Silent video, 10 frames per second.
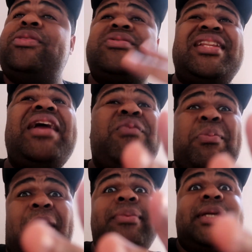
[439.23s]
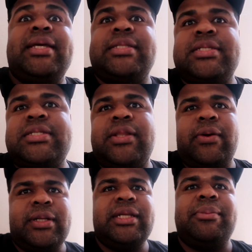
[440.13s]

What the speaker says: and there's a lot of Republicans that are in the